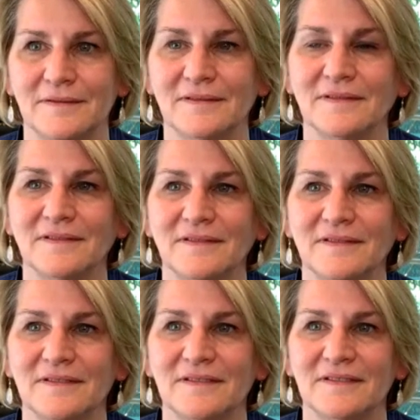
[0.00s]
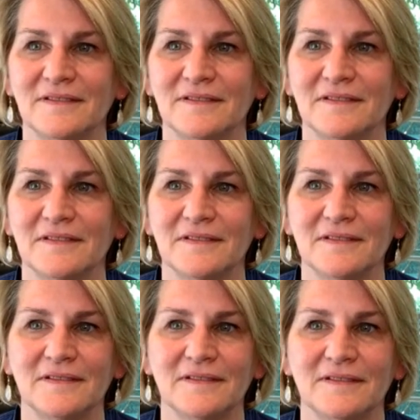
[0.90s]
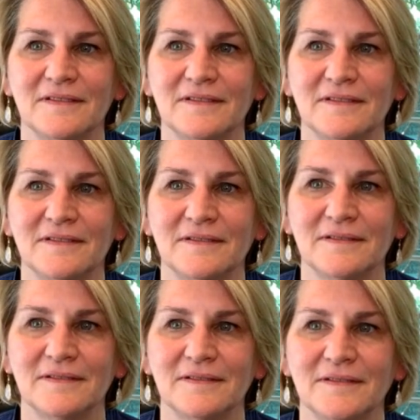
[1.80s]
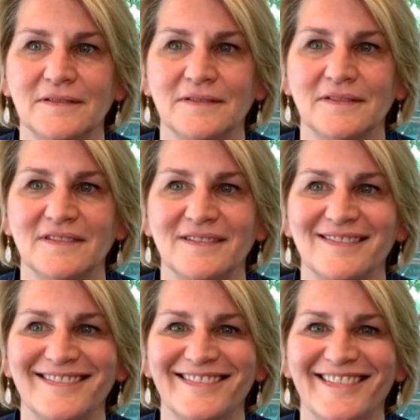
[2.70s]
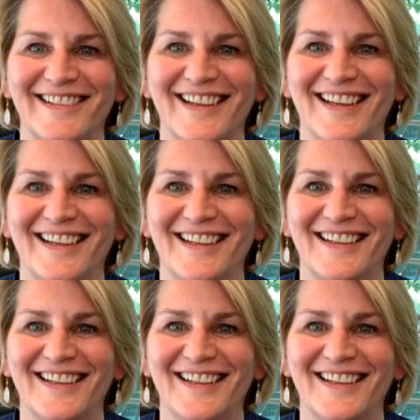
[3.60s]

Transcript: This person isn't speaking.